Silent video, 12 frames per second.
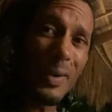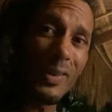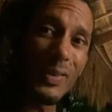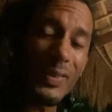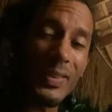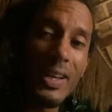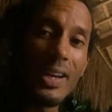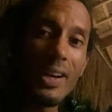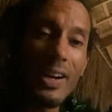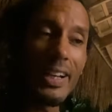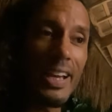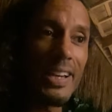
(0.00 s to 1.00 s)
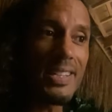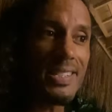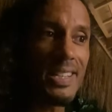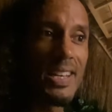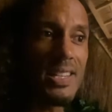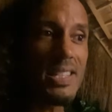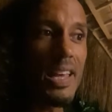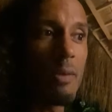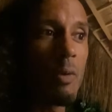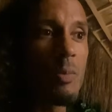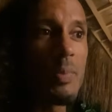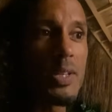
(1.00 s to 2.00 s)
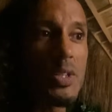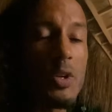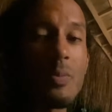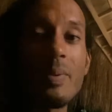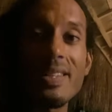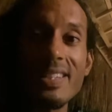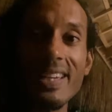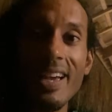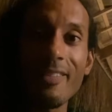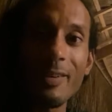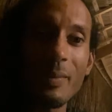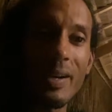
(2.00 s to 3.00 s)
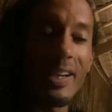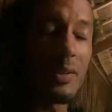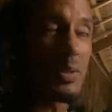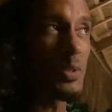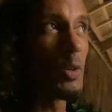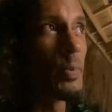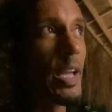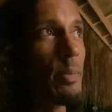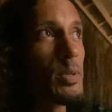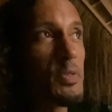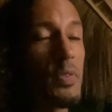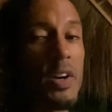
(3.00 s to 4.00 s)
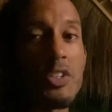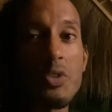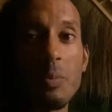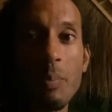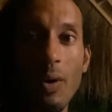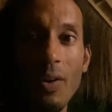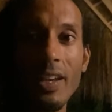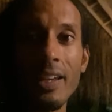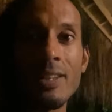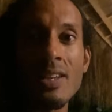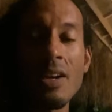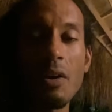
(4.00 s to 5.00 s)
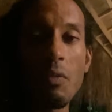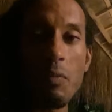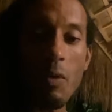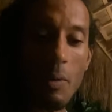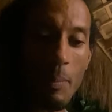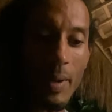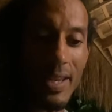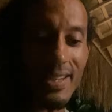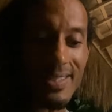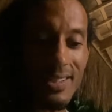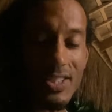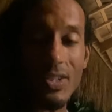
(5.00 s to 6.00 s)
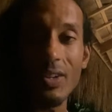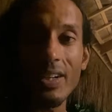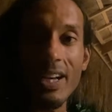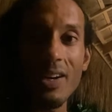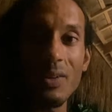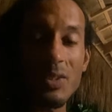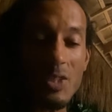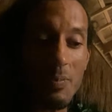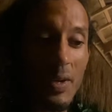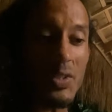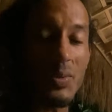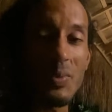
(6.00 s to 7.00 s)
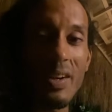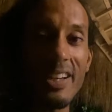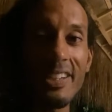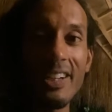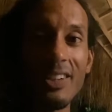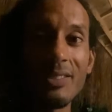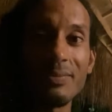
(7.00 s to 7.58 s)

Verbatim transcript: wealth, I guess, so that it won't be too busy everywhere. You'll still be able to find your pocket of what makes Siargao special right now.